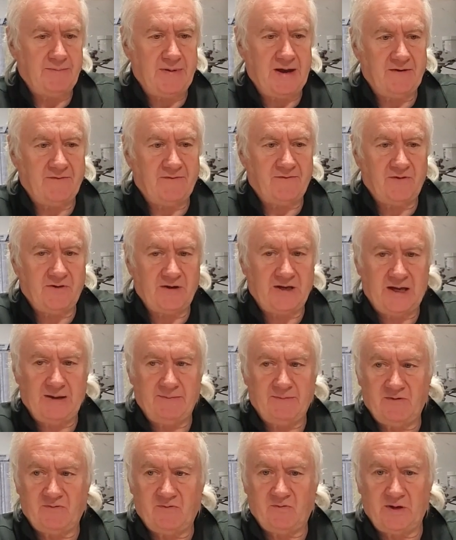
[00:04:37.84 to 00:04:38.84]
better for
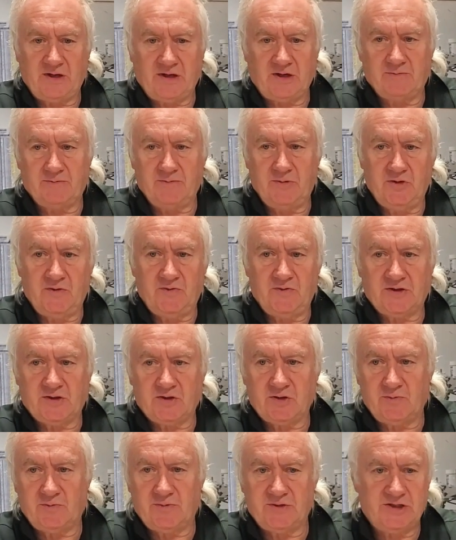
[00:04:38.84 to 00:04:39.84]
him if we could move it
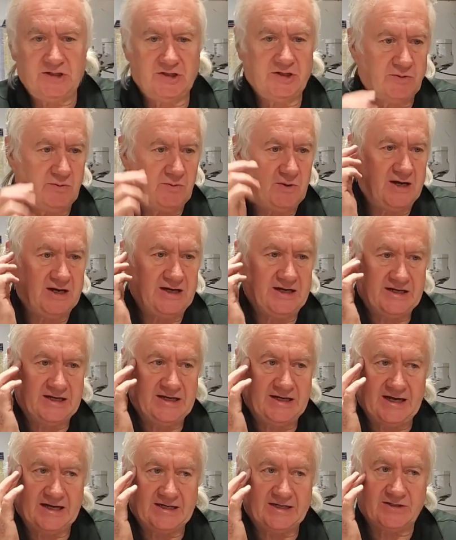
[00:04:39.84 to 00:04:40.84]
to a position where he can
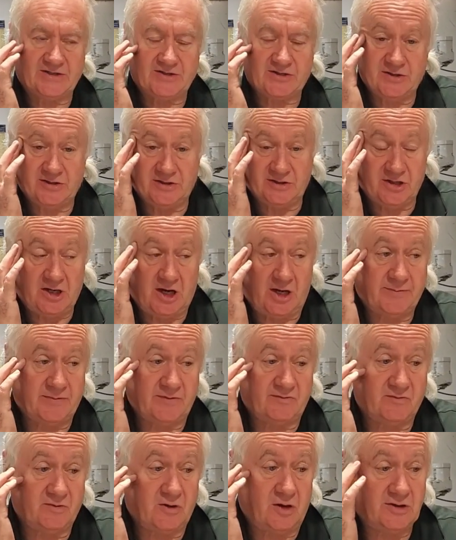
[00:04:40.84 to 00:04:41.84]
get a certain type
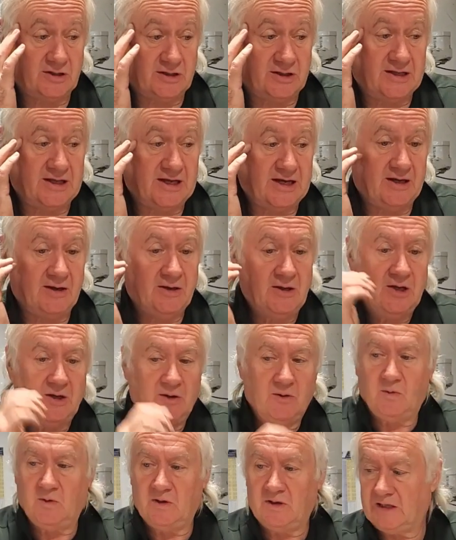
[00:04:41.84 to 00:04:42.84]
of rod in there
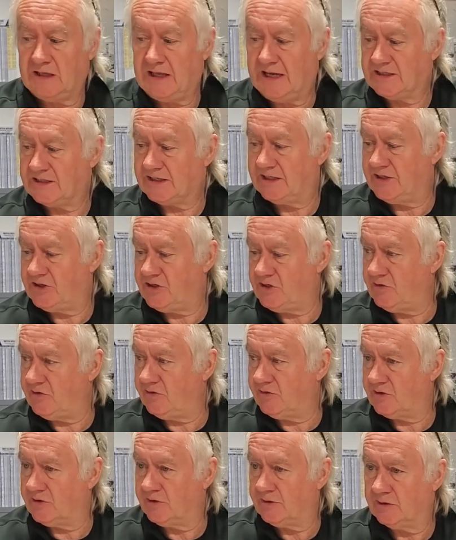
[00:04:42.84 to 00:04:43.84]
with less
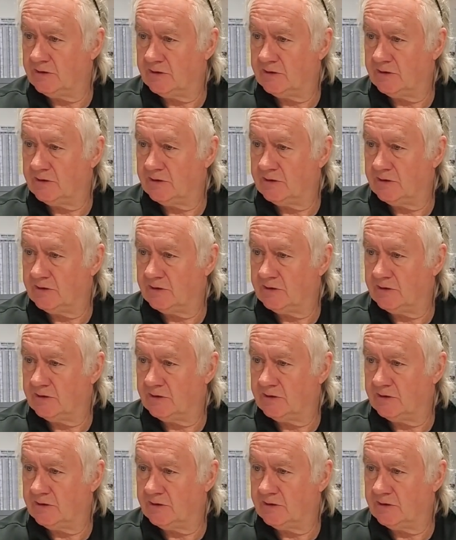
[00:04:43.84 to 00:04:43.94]
issues.